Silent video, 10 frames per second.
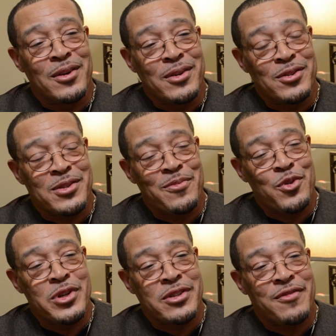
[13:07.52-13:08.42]
Do some
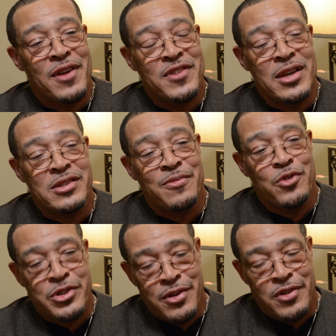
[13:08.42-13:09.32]
voiceover. I've taken some
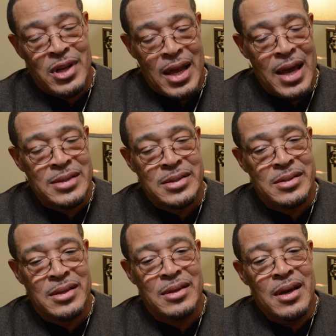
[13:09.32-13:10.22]
voiceover
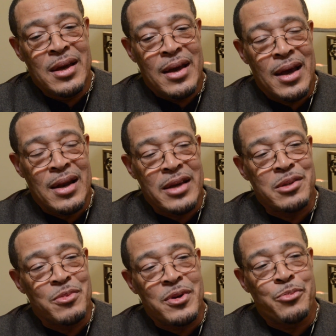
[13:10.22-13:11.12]
classes, and I'd like
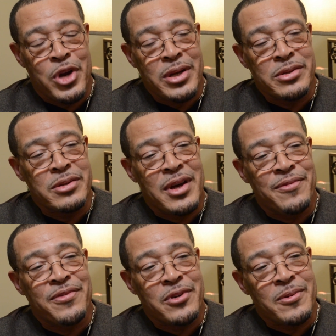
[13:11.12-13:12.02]
to break into that field.